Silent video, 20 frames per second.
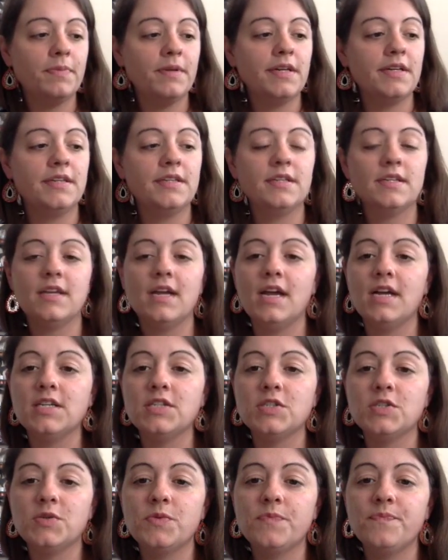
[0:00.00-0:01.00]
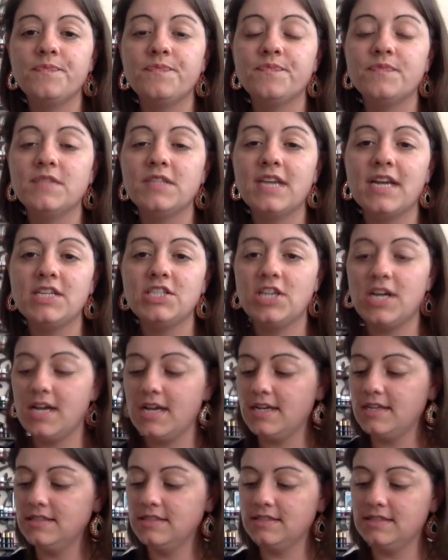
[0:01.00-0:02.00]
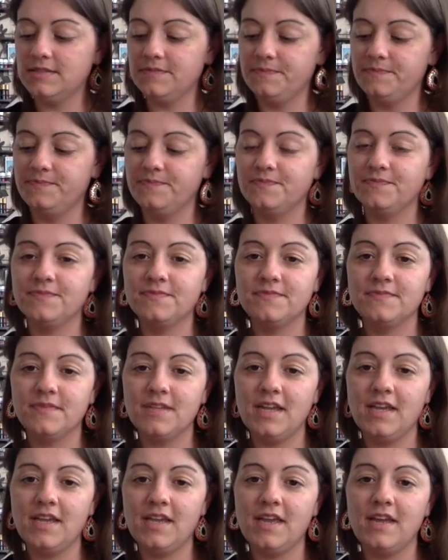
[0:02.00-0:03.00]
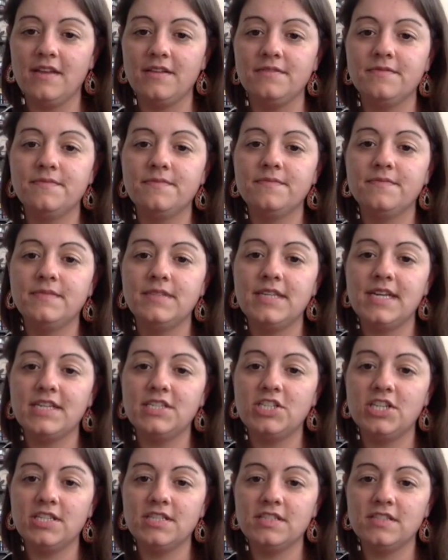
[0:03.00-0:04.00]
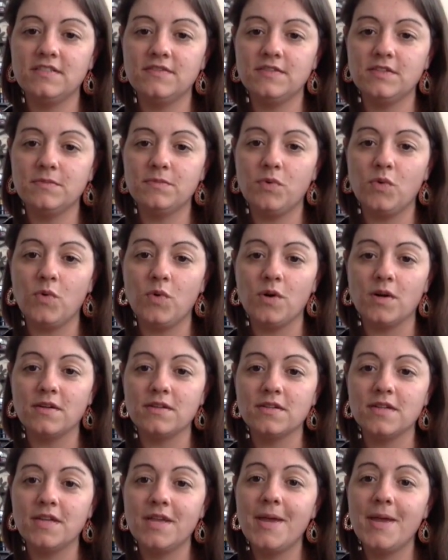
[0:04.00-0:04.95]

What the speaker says: But gosh, Digize, again, digestive support.